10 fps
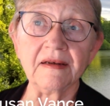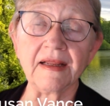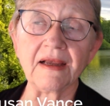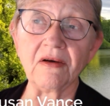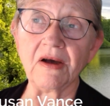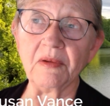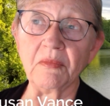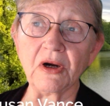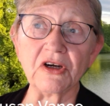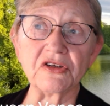Now, on
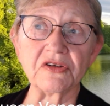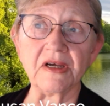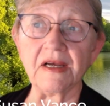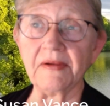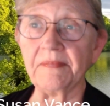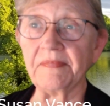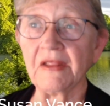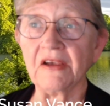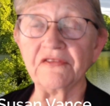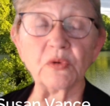March
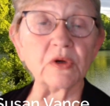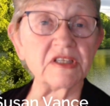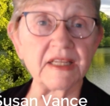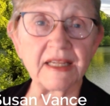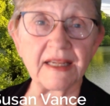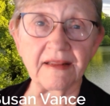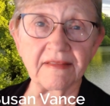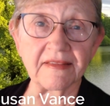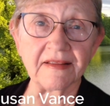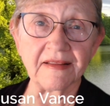14th,
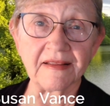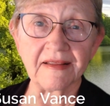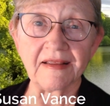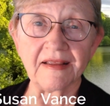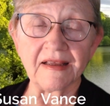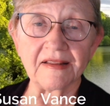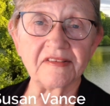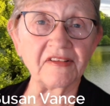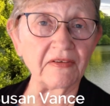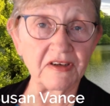
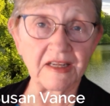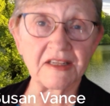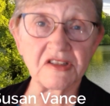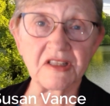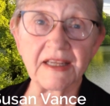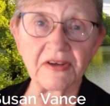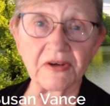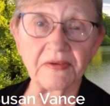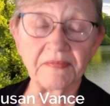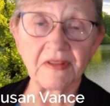7 days
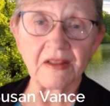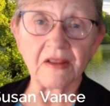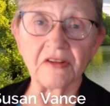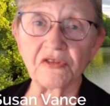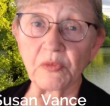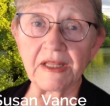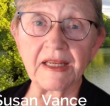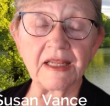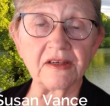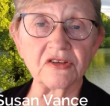later,
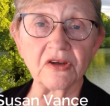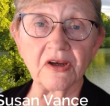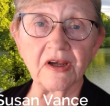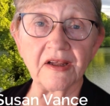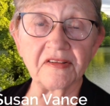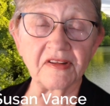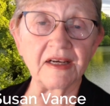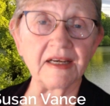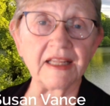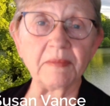Sweeney
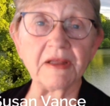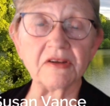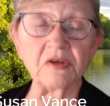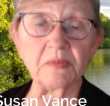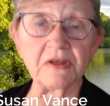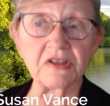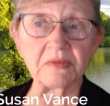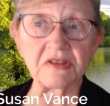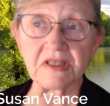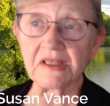sent an email to
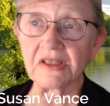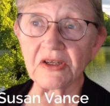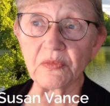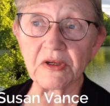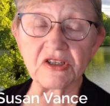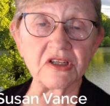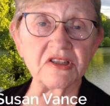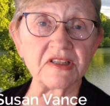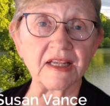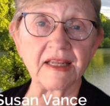Bishop Sticka in which he
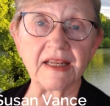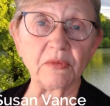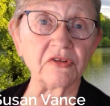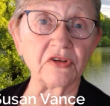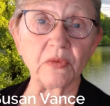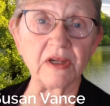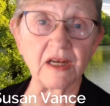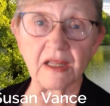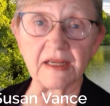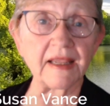said he was
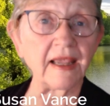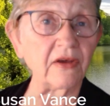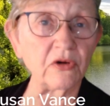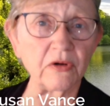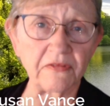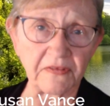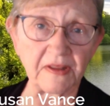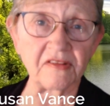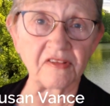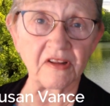going on a
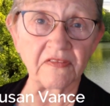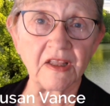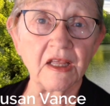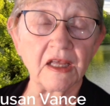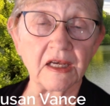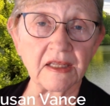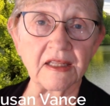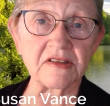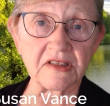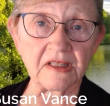counter-offensive
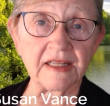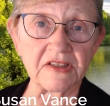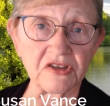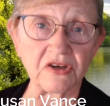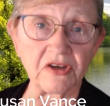against Celeste